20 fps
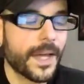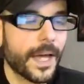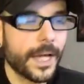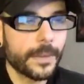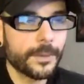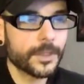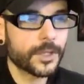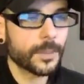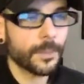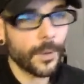
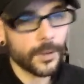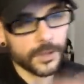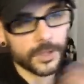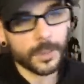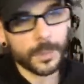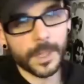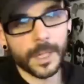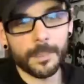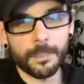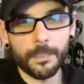And it was supposed
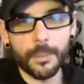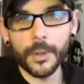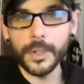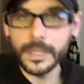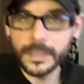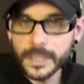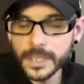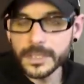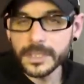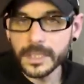to be a
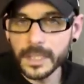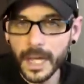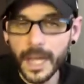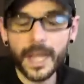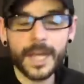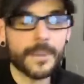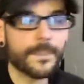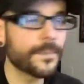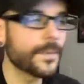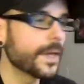pretty decent
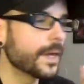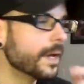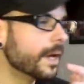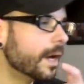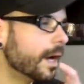game.